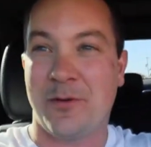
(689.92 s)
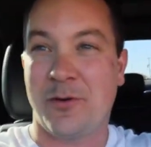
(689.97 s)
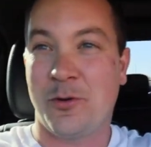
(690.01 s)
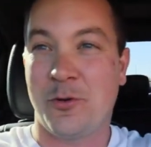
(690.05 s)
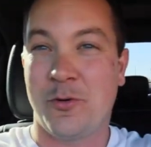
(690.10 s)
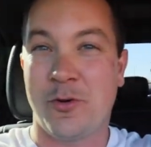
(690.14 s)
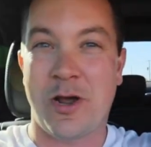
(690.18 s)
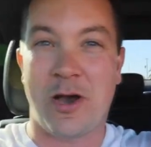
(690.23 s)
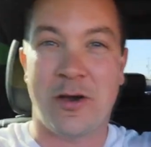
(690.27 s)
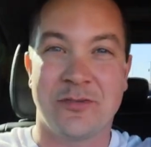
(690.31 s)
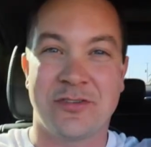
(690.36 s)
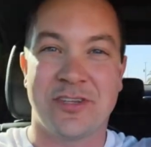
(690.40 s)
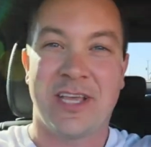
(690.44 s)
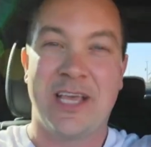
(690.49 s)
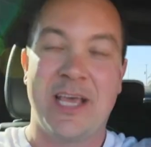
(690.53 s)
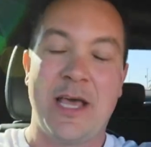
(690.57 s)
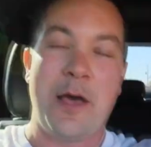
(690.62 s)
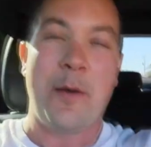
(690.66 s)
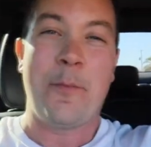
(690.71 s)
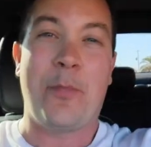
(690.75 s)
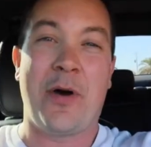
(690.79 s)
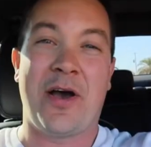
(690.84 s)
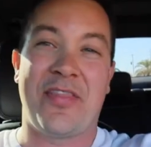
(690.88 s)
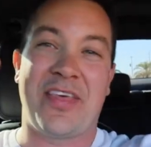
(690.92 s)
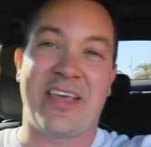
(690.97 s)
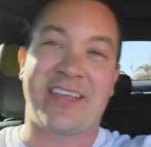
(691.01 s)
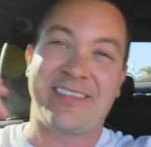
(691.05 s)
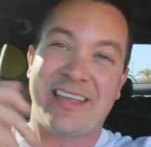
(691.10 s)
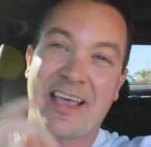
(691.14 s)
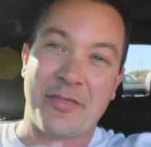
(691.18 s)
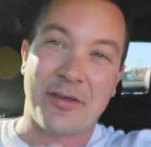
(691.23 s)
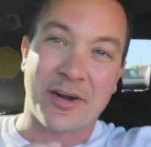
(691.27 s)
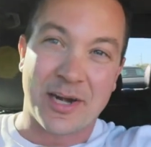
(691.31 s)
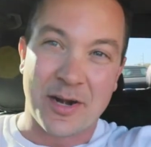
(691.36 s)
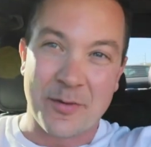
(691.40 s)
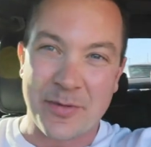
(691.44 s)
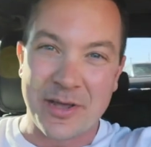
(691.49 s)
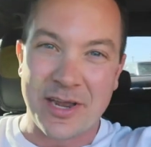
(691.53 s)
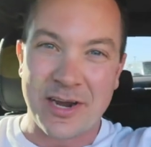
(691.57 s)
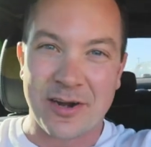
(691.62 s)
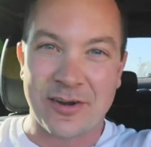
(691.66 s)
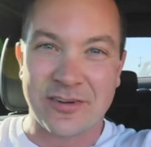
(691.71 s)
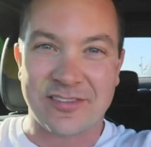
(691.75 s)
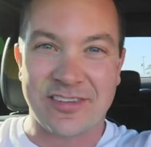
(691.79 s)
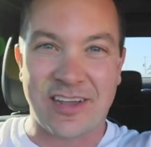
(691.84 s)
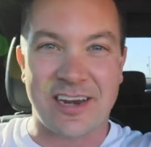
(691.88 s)
Who knows? But they said they're gonna be
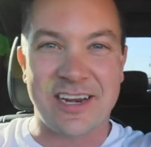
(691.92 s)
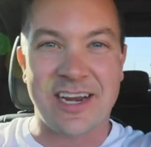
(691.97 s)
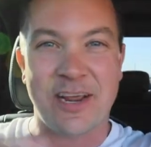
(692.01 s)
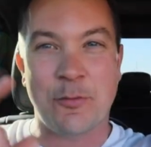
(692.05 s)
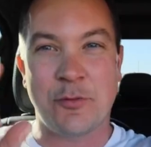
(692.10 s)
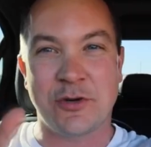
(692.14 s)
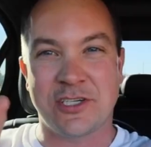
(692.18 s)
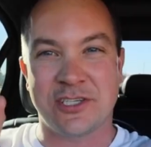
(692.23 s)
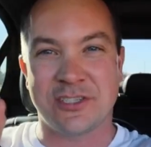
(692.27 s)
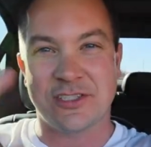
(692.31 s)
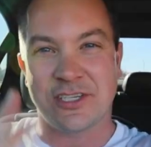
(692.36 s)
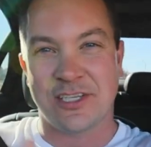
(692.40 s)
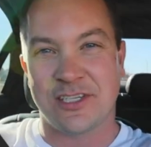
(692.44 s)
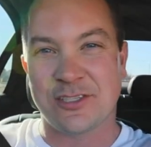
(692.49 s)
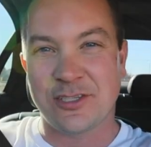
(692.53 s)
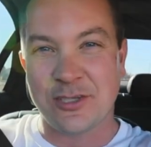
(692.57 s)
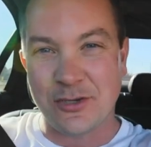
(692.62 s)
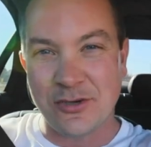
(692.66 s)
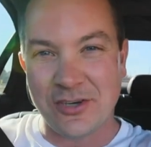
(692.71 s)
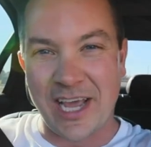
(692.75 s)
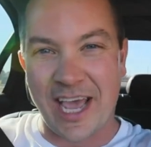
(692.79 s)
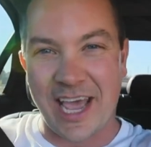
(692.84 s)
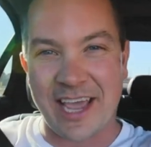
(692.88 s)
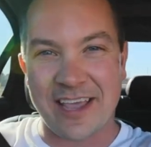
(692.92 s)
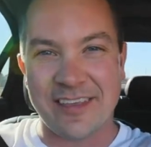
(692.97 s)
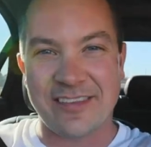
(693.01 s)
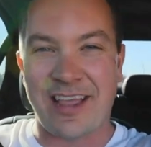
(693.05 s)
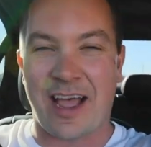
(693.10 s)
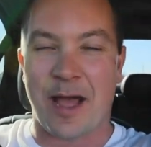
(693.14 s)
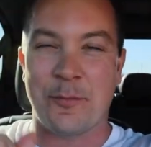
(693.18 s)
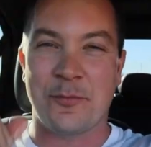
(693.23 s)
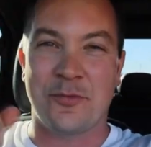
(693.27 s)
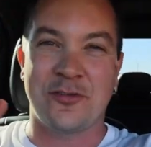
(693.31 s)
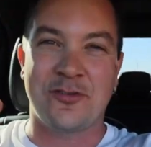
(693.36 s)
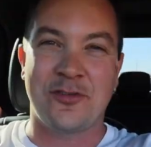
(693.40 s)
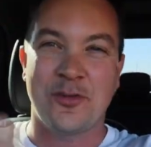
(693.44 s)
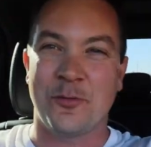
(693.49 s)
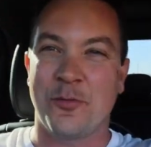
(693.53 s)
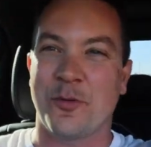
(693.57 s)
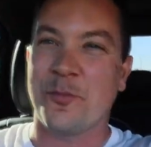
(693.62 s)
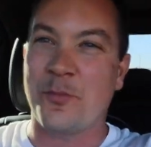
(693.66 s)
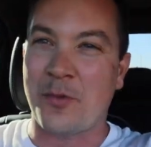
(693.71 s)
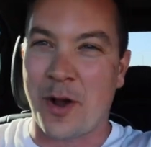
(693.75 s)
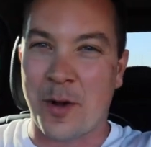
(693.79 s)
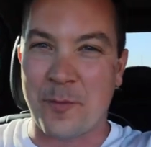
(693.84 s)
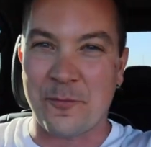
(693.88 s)
here Sunday, which is in two days. I'm
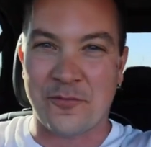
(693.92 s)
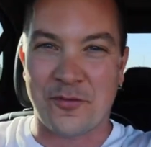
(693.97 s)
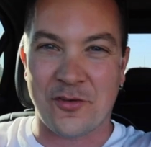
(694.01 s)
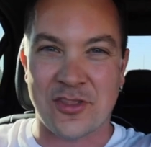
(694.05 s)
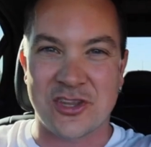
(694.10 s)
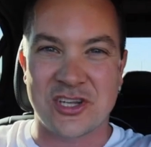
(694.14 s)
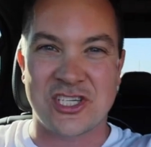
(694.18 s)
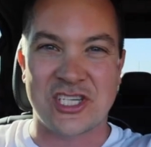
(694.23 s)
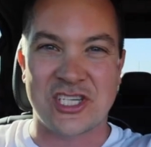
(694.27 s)
super pumped for the